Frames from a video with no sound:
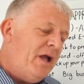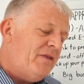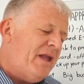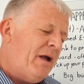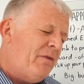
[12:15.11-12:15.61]

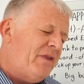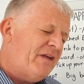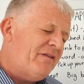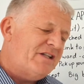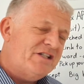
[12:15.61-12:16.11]
Now the
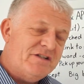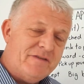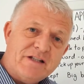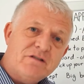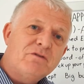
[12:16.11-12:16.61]
advantage of
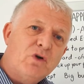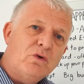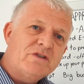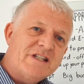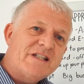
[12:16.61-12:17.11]
that, of
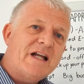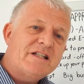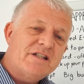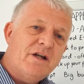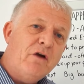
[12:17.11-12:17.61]
course, is
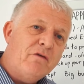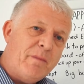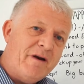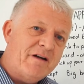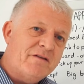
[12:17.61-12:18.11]
that over a
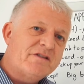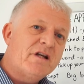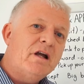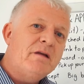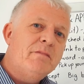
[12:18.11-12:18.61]
period of
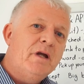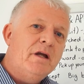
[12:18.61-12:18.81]
time,